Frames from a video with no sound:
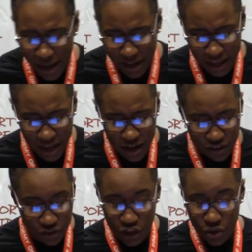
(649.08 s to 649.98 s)
better here
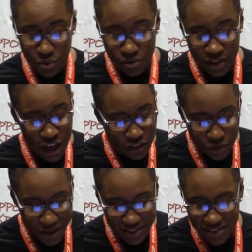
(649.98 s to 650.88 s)
is used
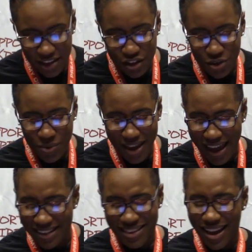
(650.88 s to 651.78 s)
to insinuate
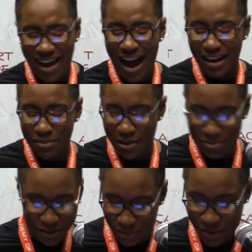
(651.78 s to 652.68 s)
a dichotomy
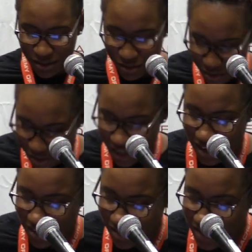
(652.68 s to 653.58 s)
between two
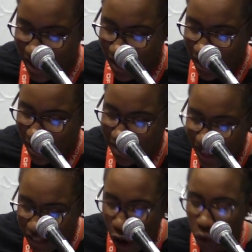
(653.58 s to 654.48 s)
things.
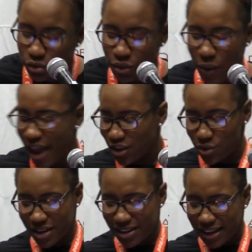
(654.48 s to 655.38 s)
That the only way
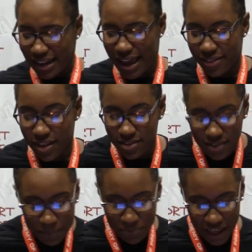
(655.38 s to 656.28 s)
you can declare that
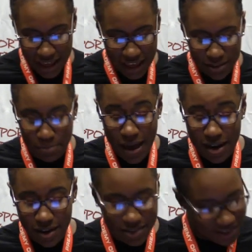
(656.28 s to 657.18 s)
something is
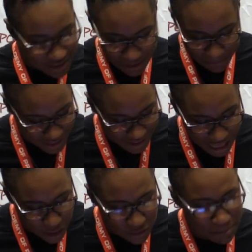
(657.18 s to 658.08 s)
better than something
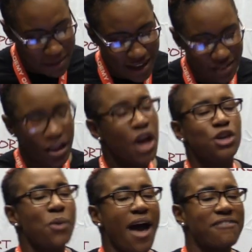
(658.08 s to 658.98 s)
else means
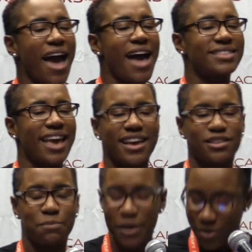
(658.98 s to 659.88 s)
you have had to
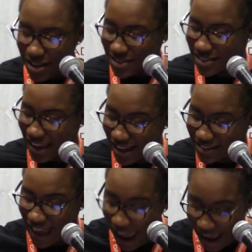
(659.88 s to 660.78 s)
experience
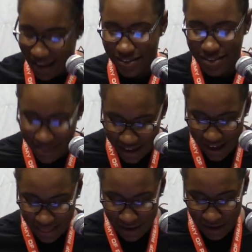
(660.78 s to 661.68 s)
it and the
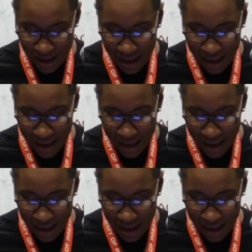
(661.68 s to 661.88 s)
other.